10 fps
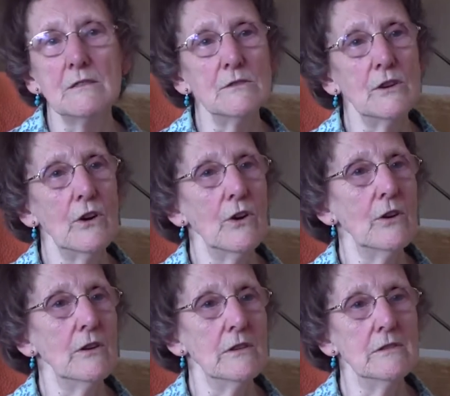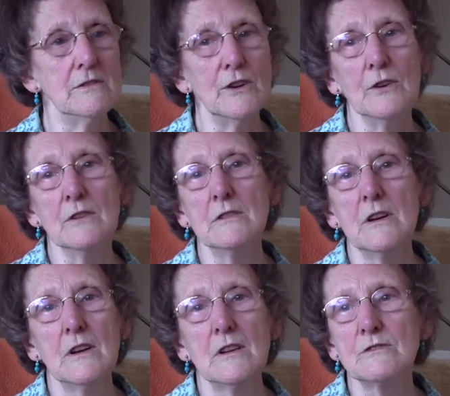No, no.
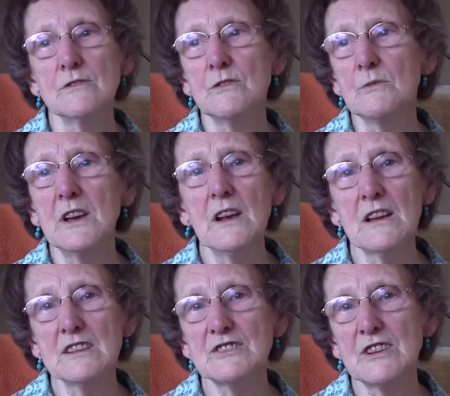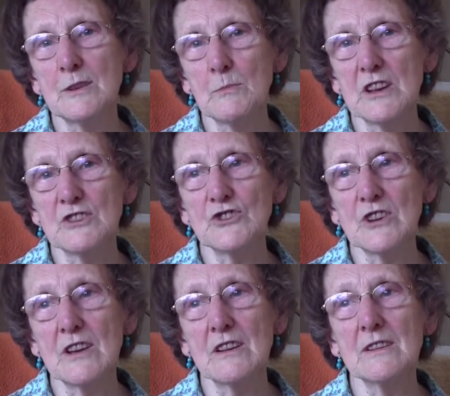Don't know when I last had a blood
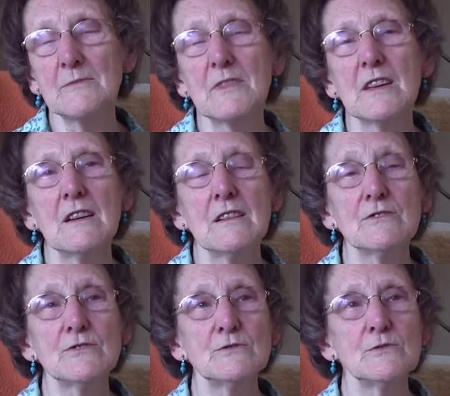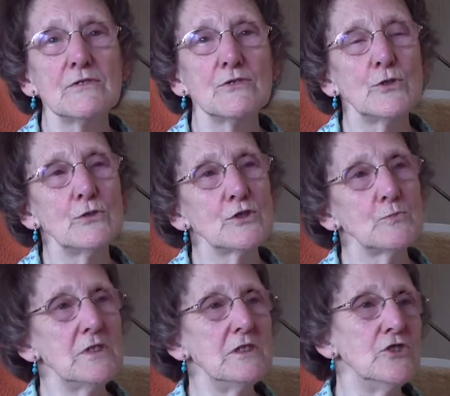check. So, of
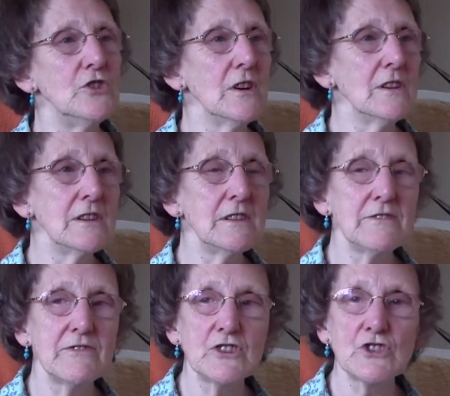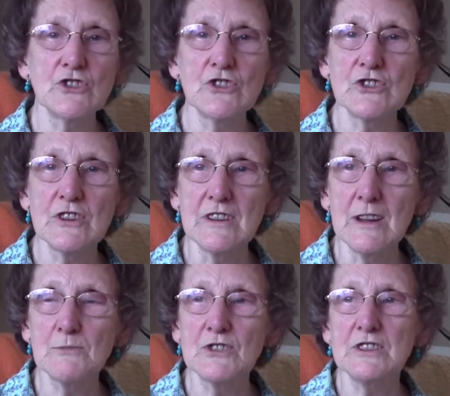course, being young and efficient
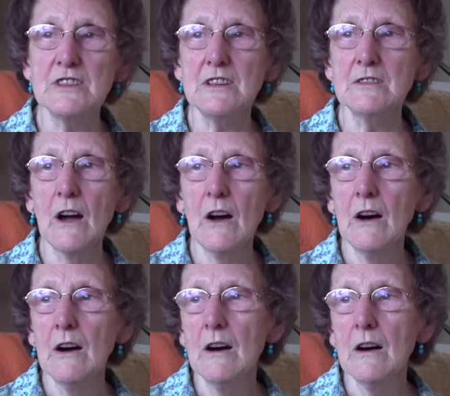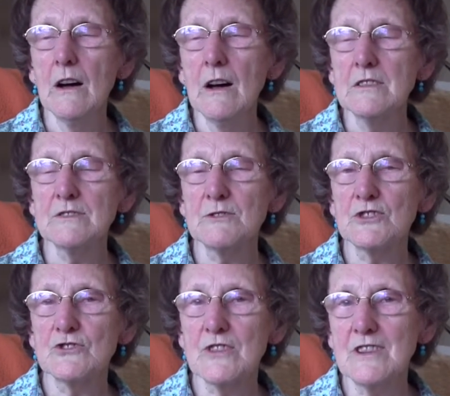and up to date, this
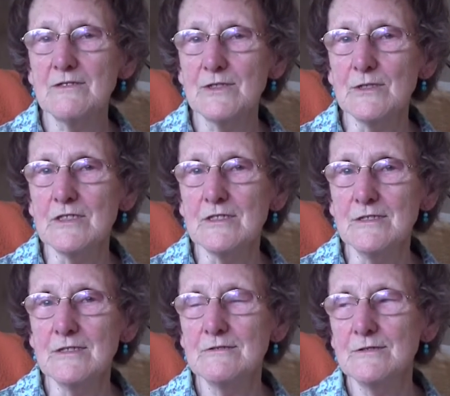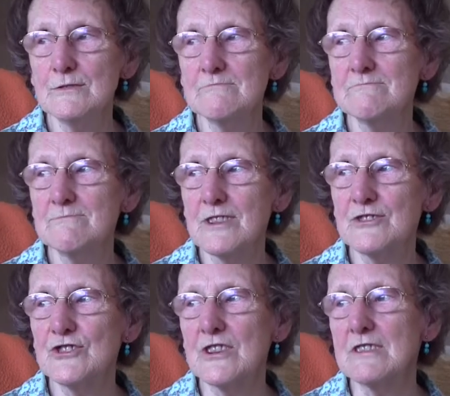was dreadful, you know, no
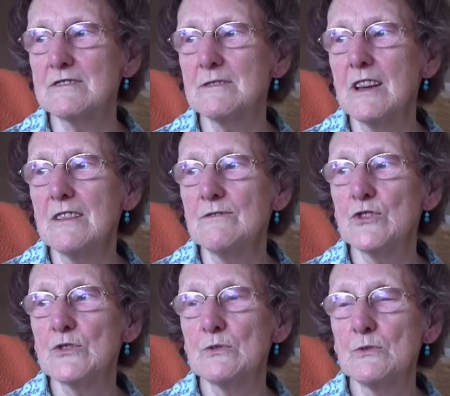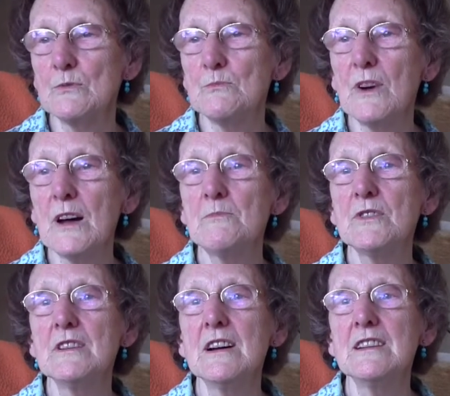blood checks. So,
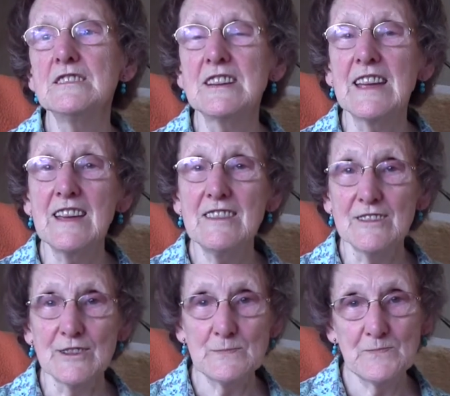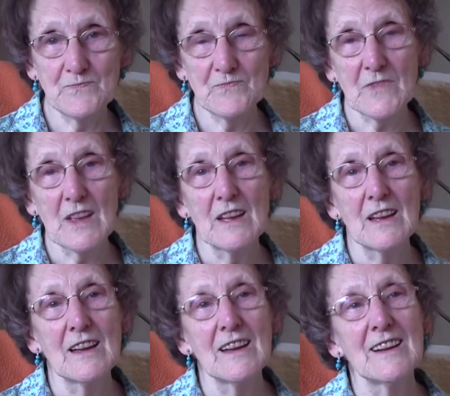Barbara and I together
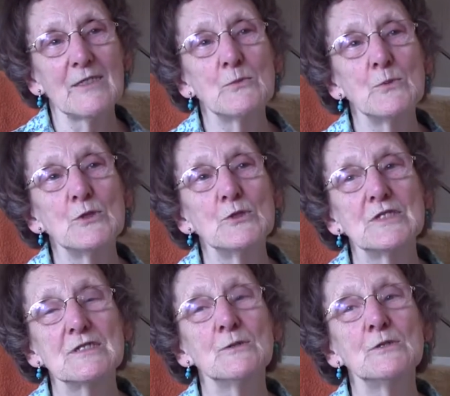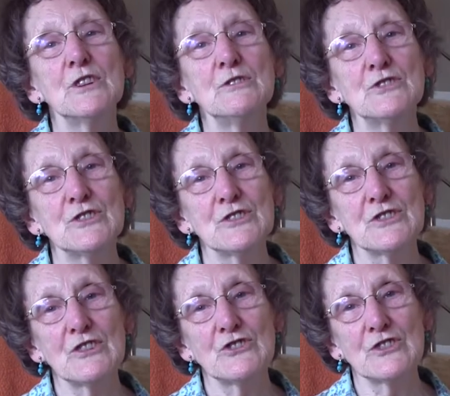would go down to the
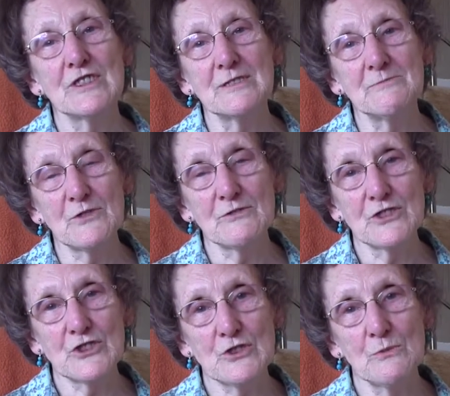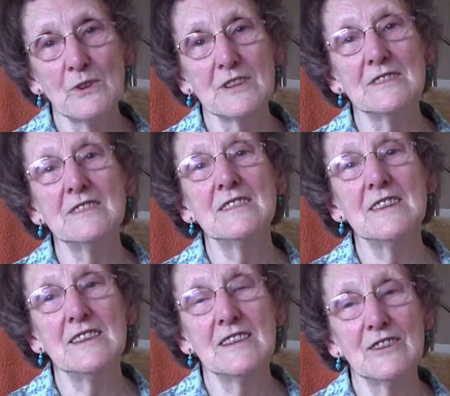surgery first to one
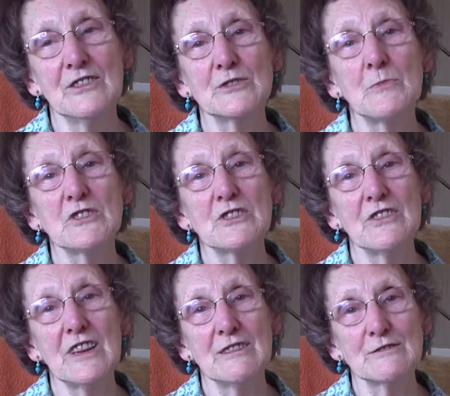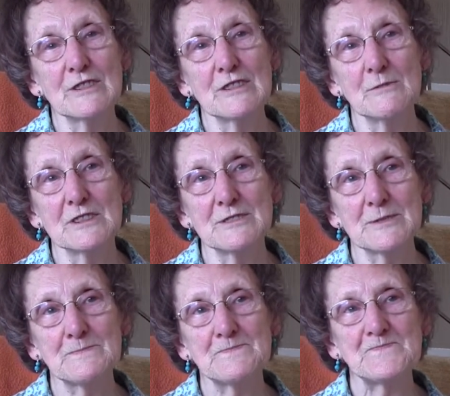and then other, especially the elderly
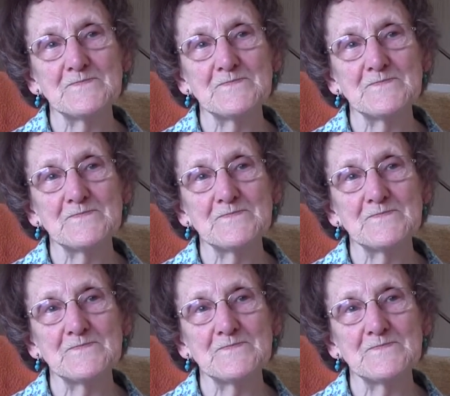ones.